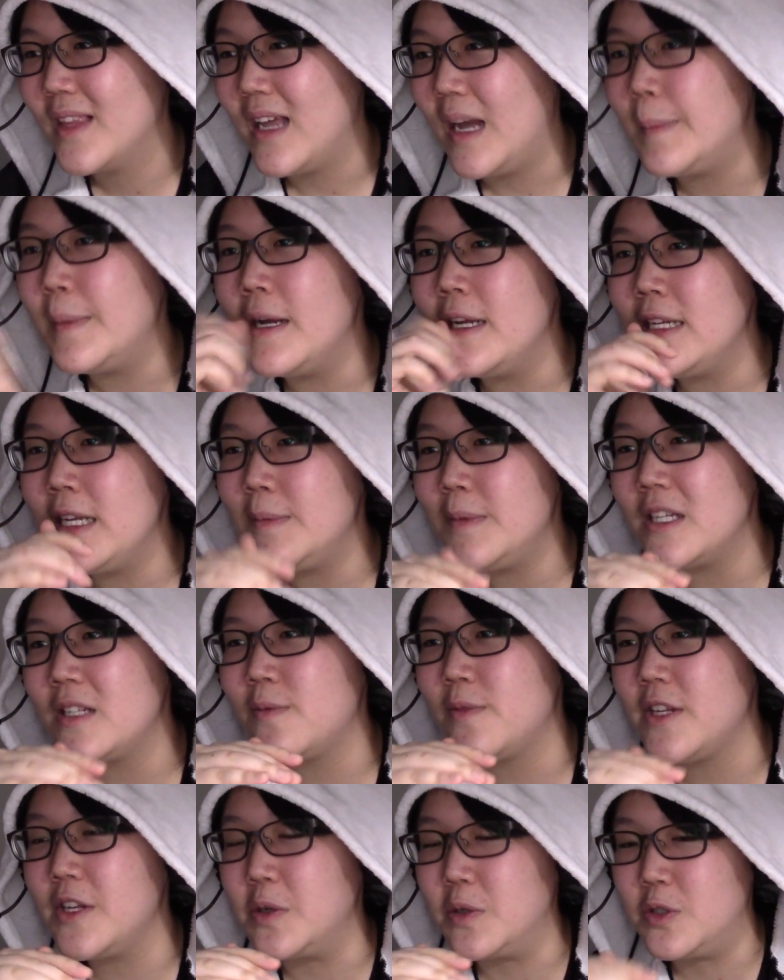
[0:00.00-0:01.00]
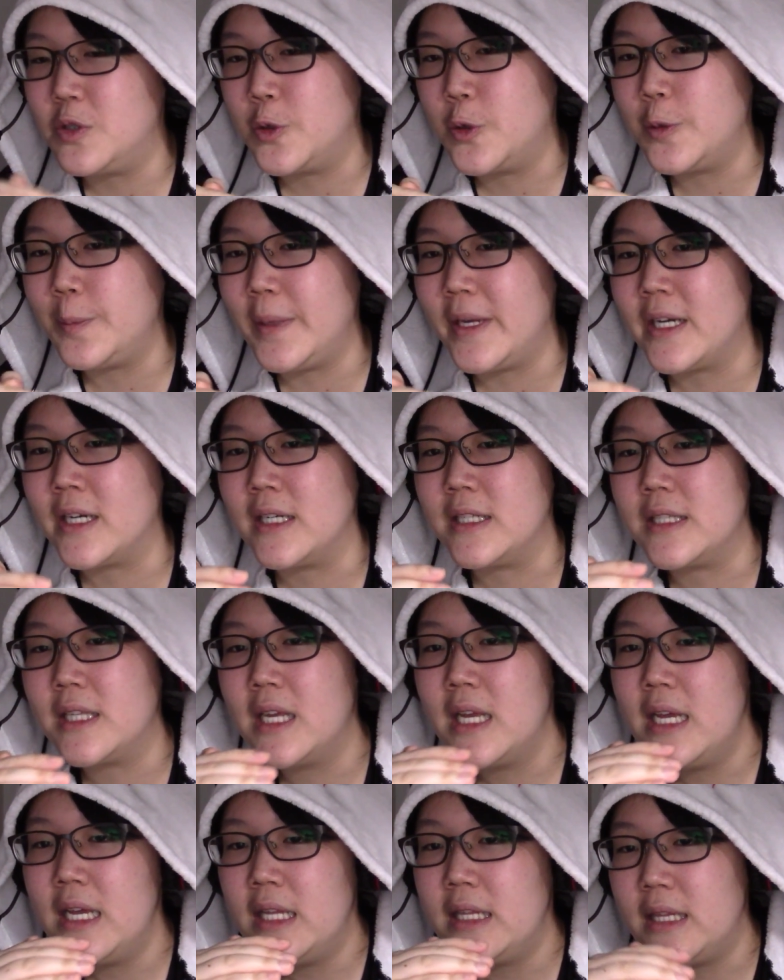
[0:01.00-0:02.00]
I might keep this video short because
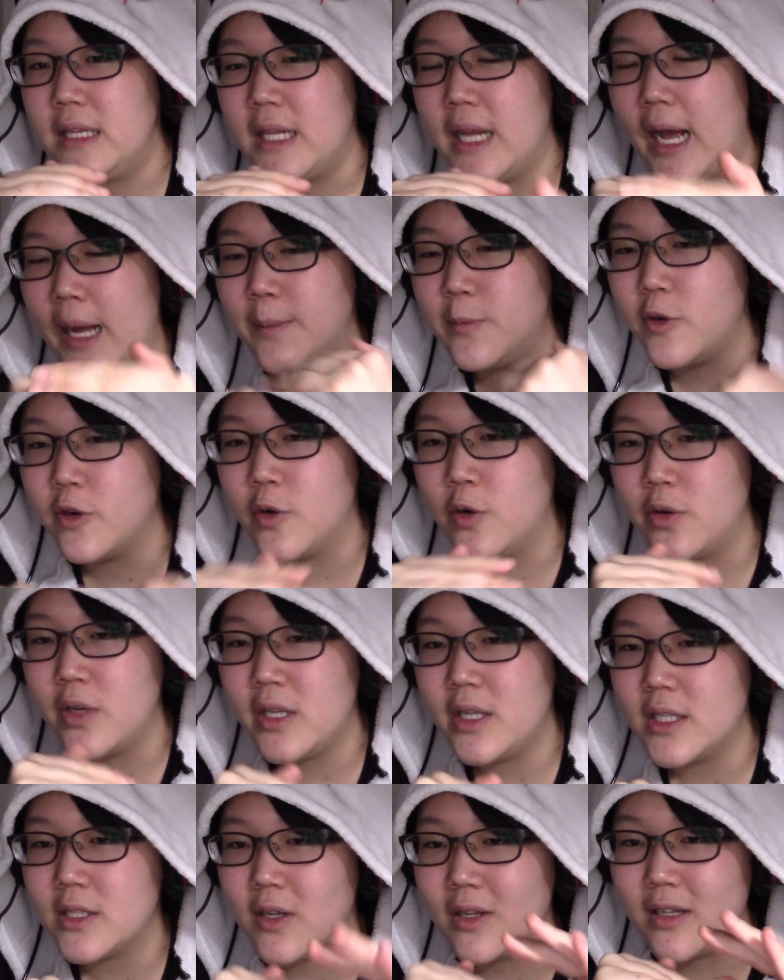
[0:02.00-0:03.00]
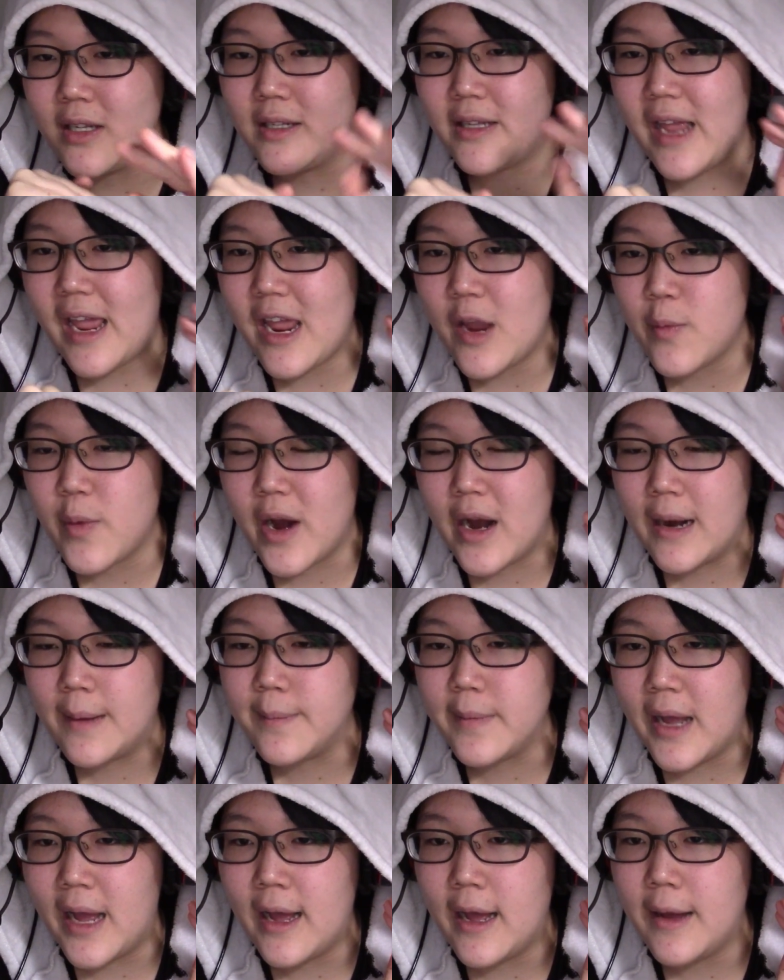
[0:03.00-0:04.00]
I'm recording this on the day where
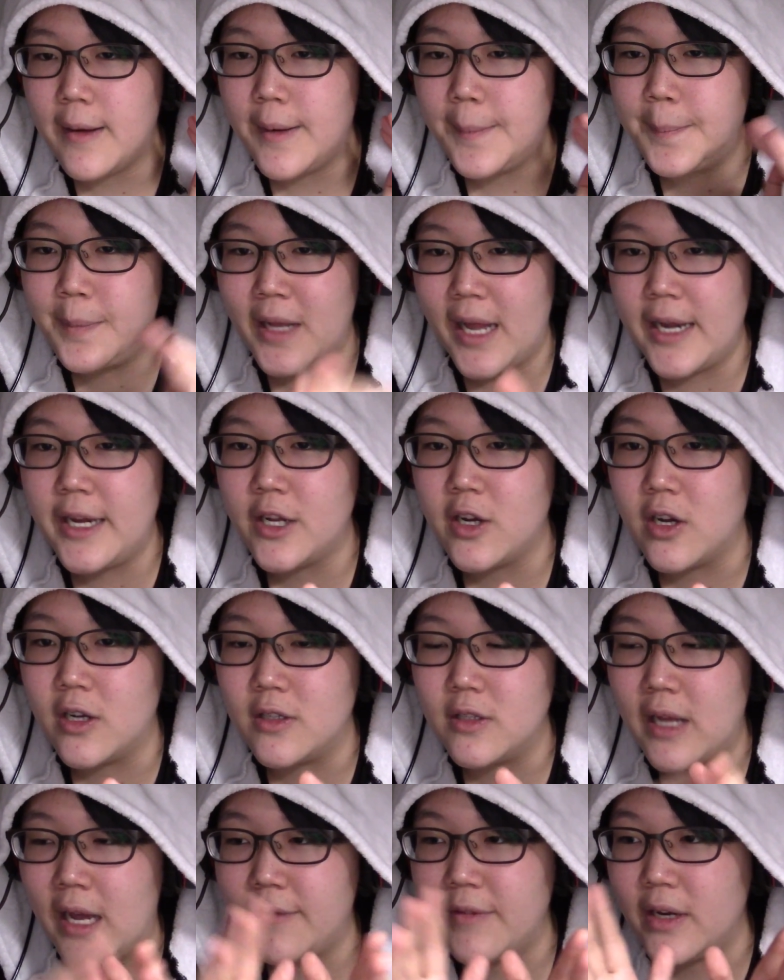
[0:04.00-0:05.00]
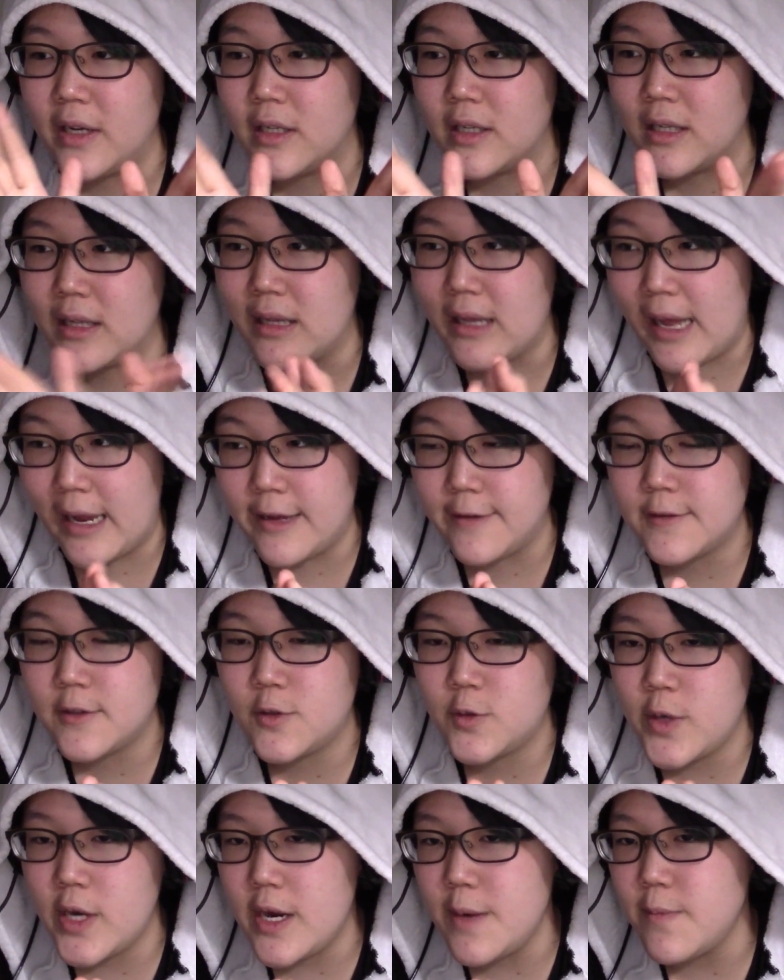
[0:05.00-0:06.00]
I'm planning on having the live
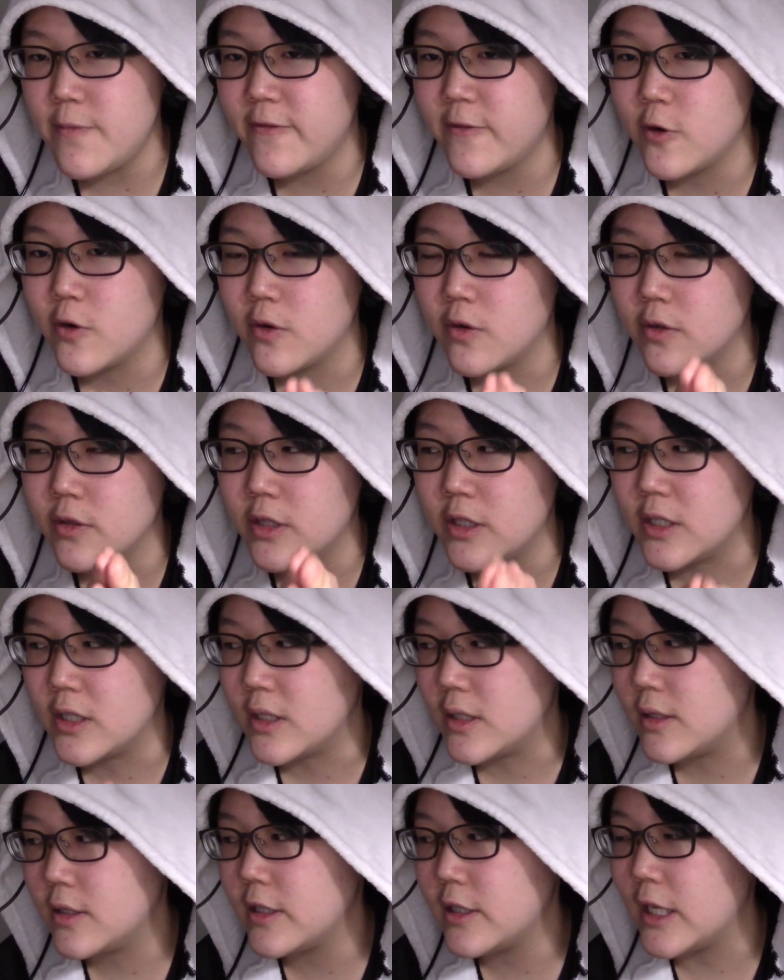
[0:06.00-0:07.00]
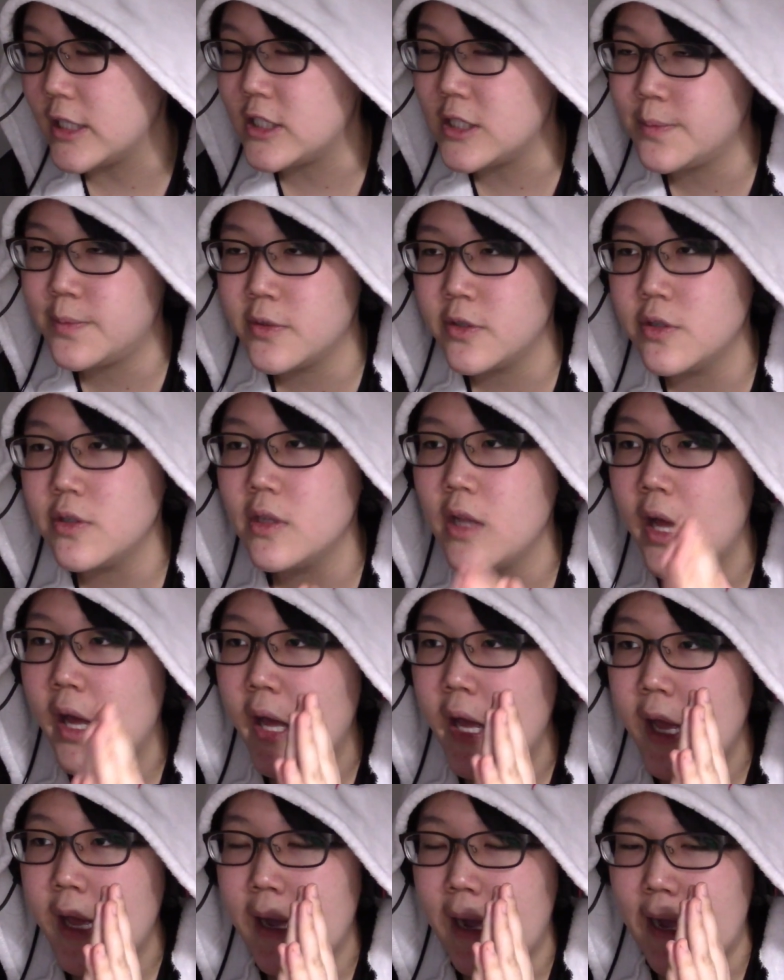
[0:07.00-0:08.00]
stream for the gacha pool.
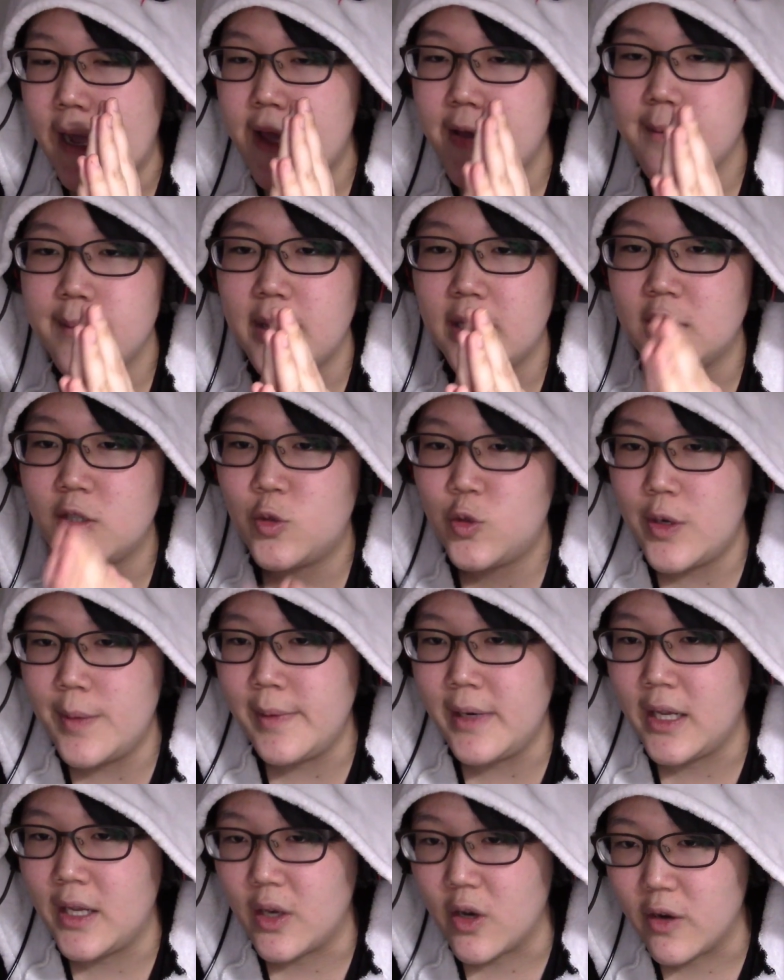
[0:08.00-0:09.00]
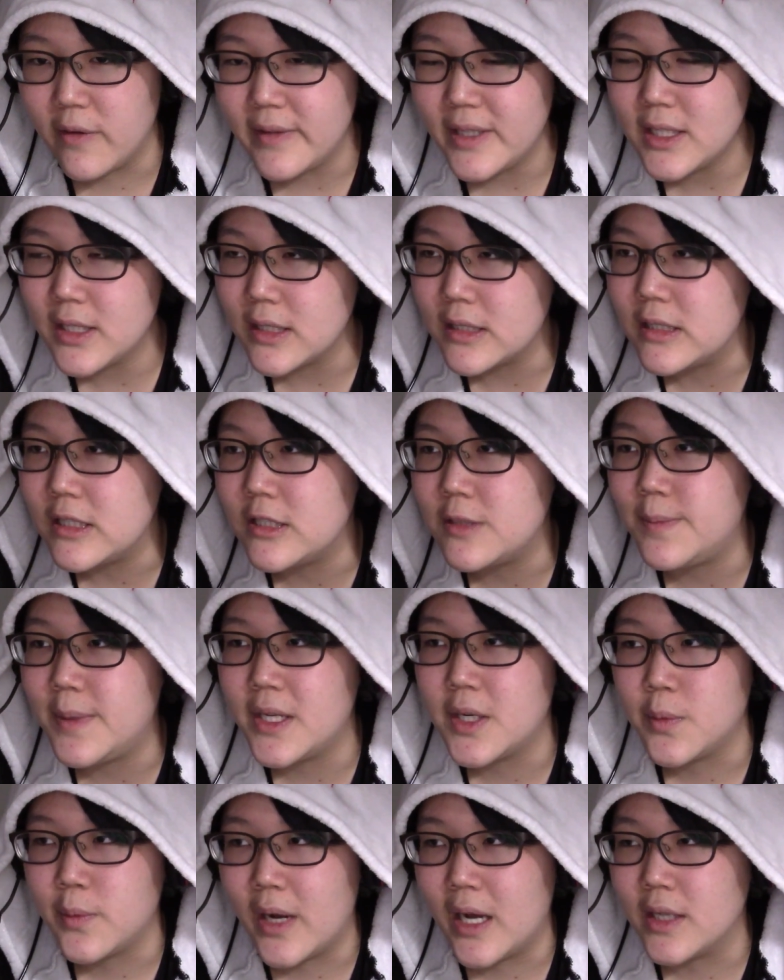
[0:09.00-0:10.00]
I am extremely nervous because it's
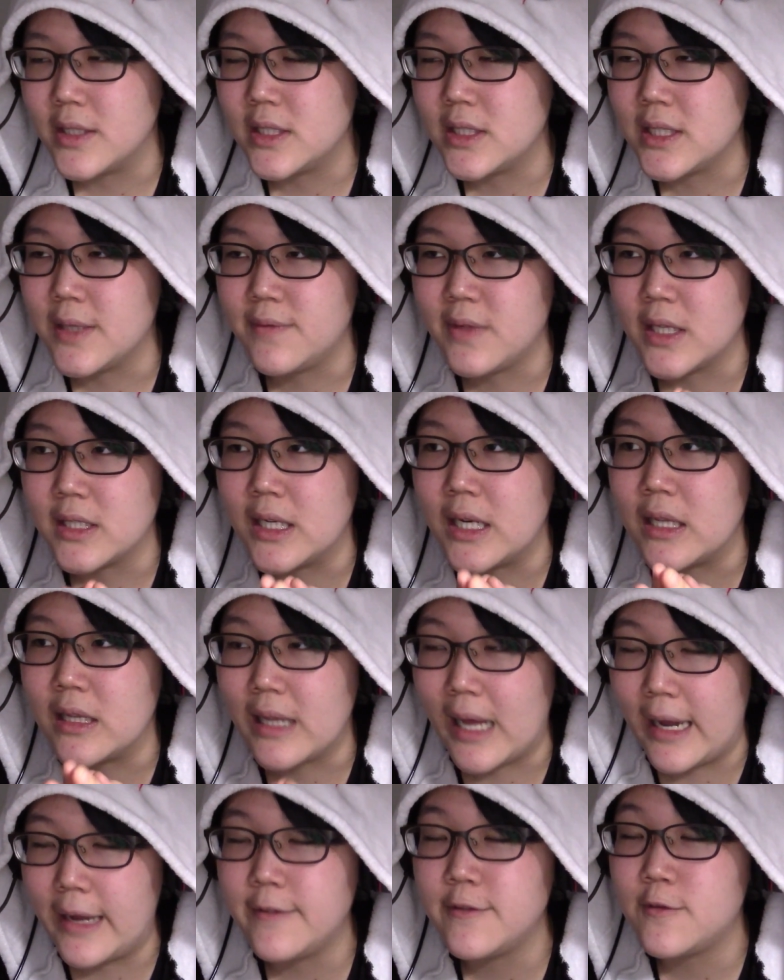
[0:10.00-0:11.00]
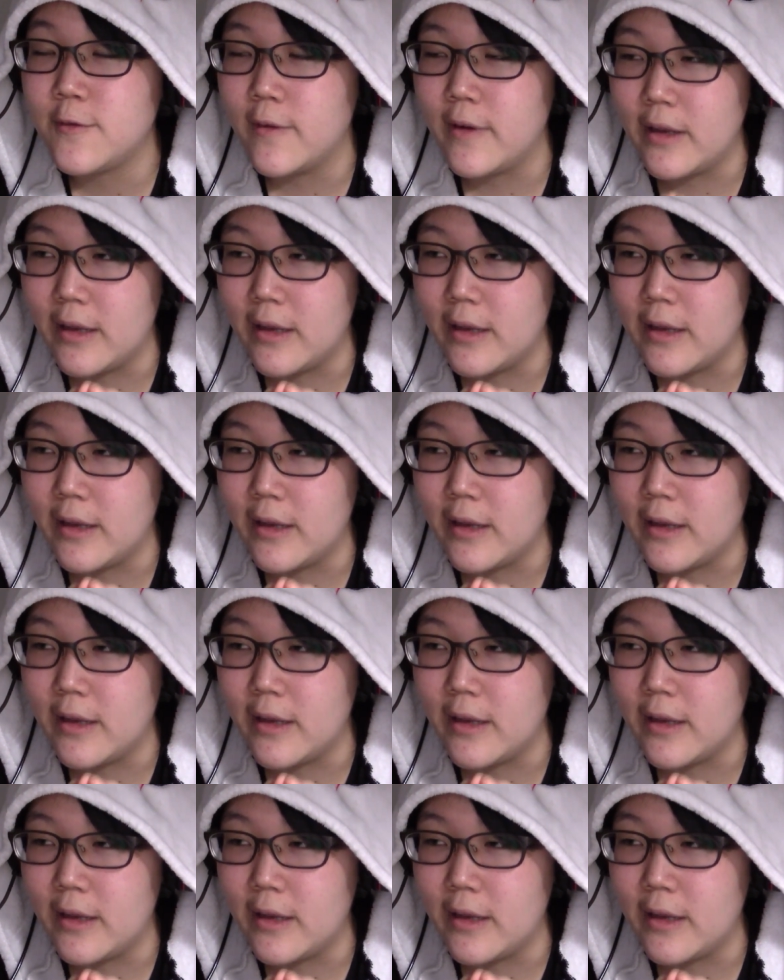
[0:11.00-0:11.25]
been a while since I've done a live